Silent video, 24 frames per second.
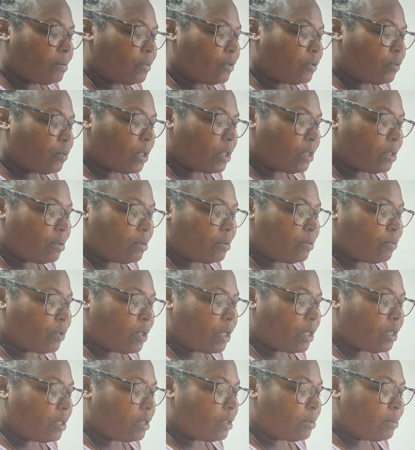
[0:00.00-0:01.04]
No. What
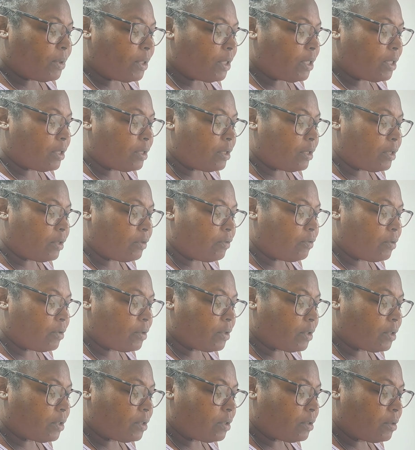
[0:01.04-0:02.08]
do you mean then?
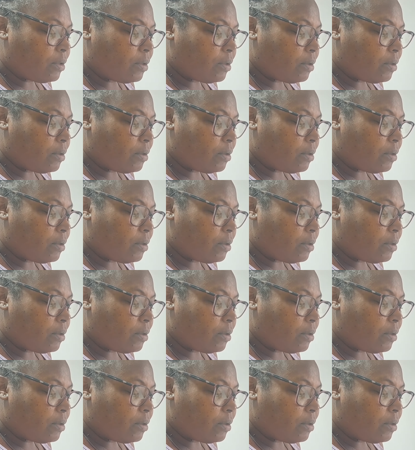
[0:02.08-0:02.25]
Evios.